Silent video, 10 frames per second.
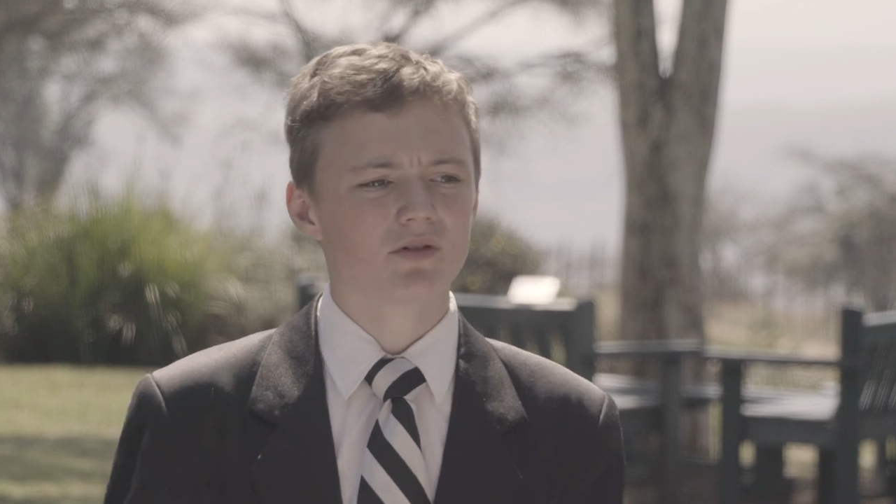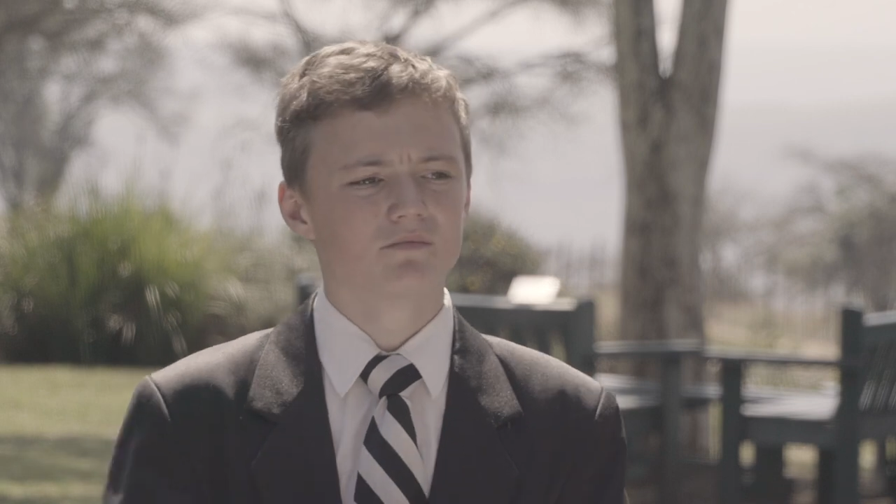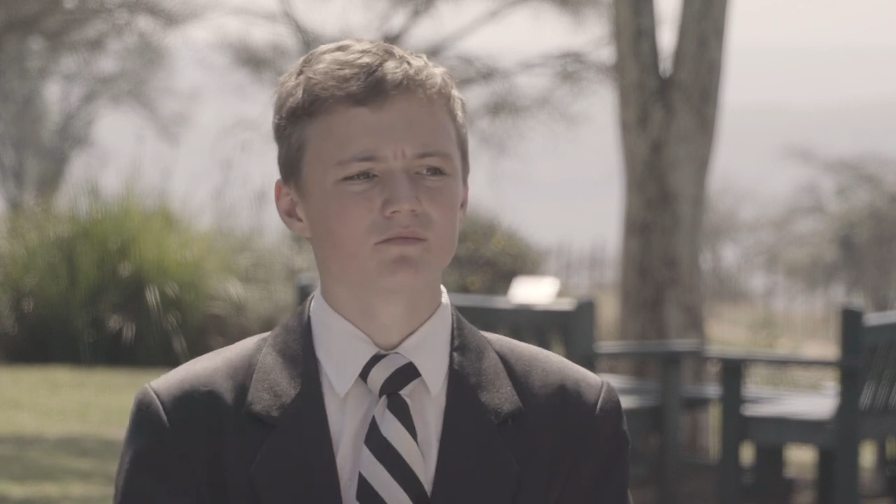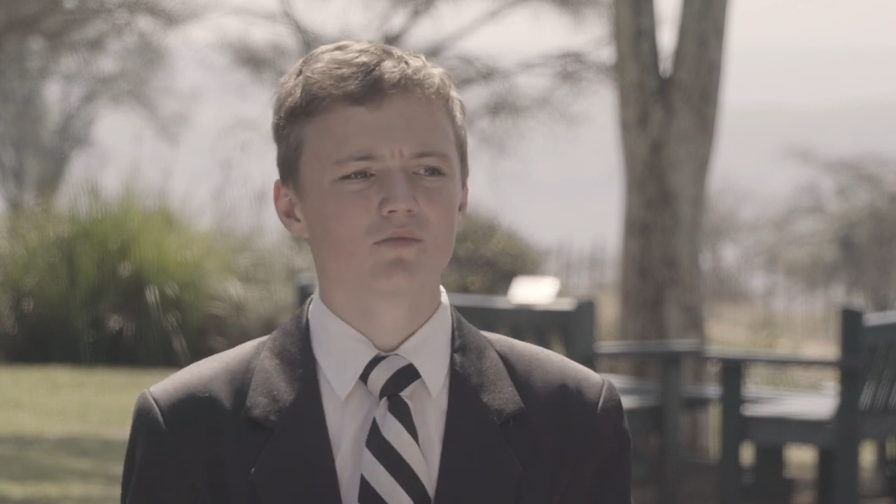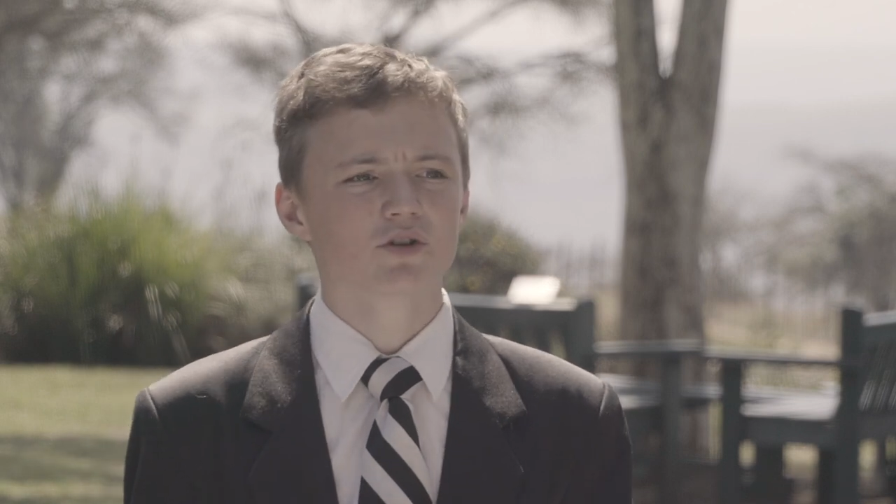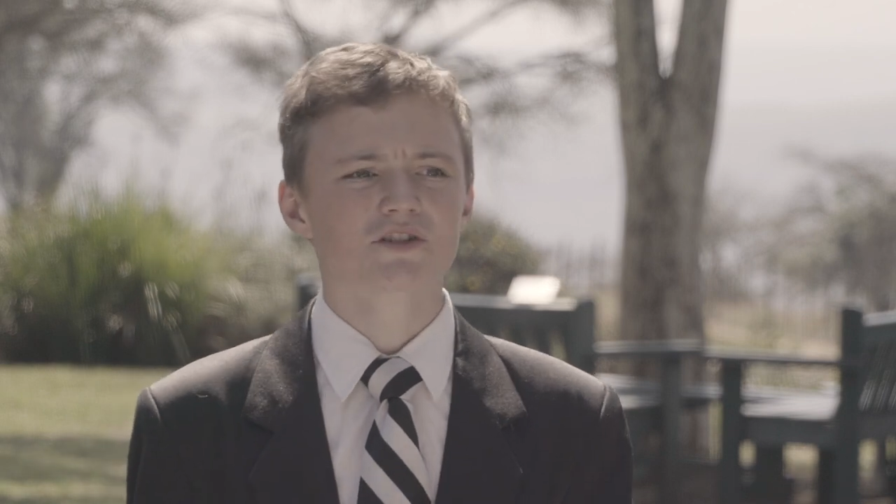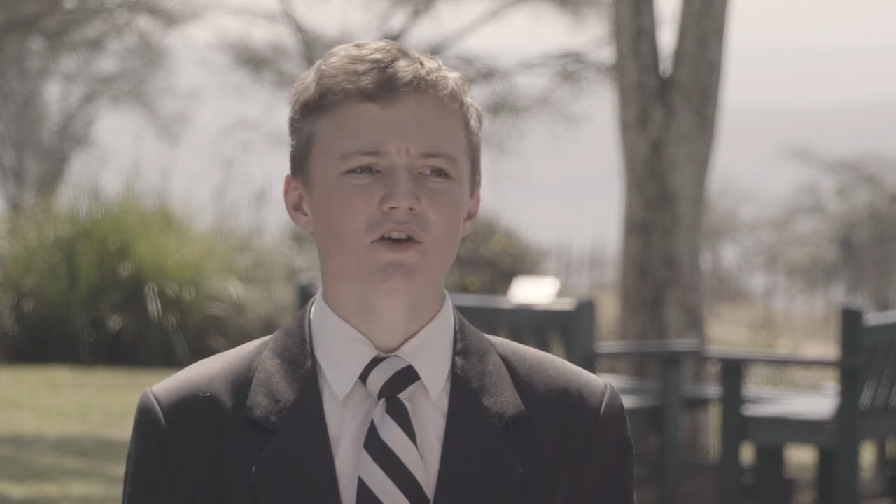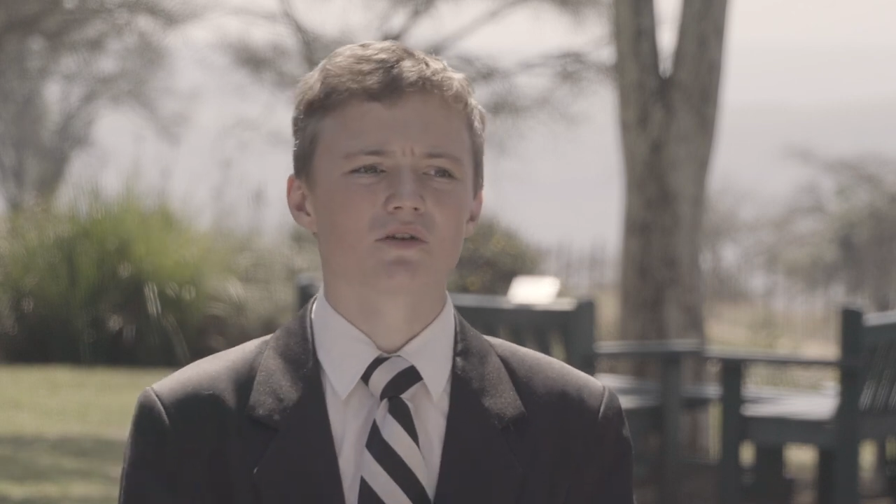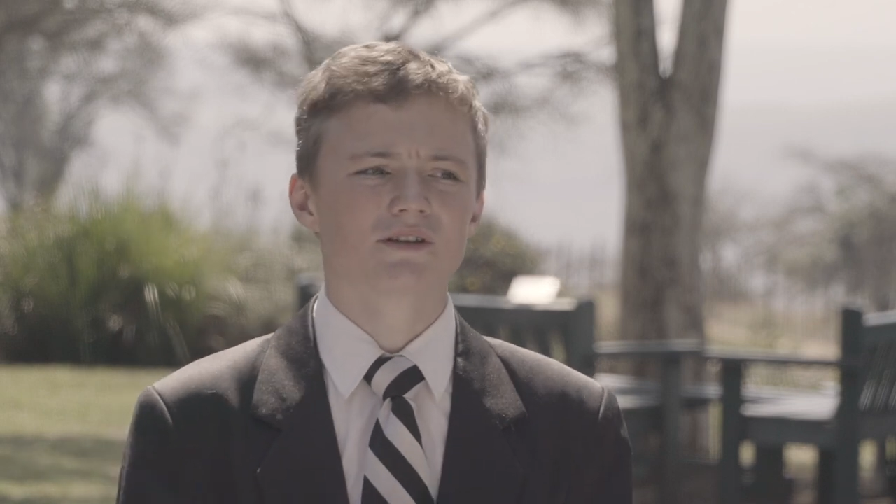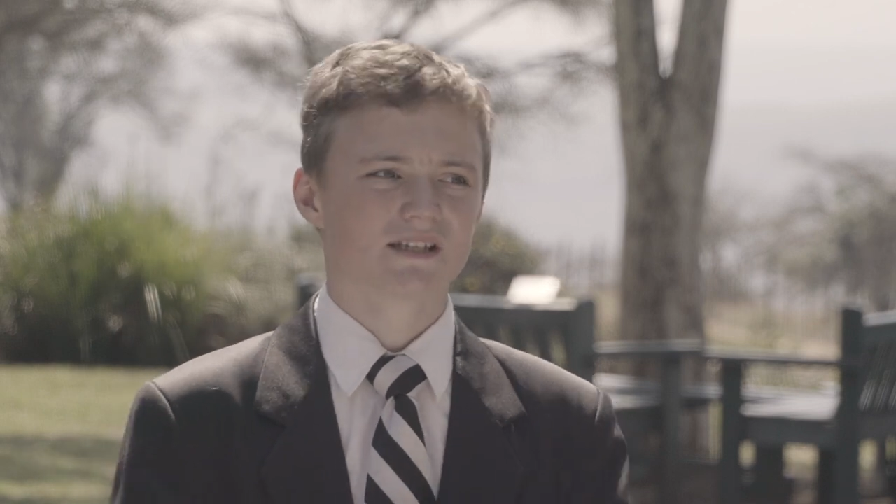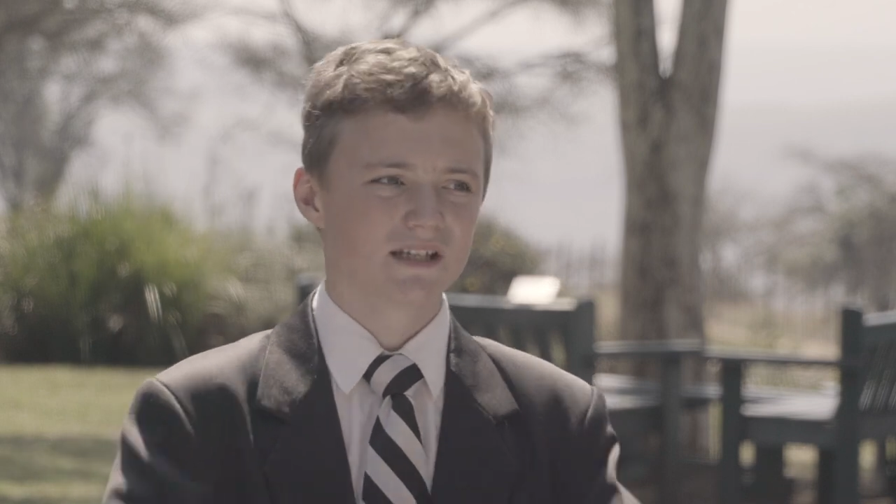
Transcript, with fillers: but more so as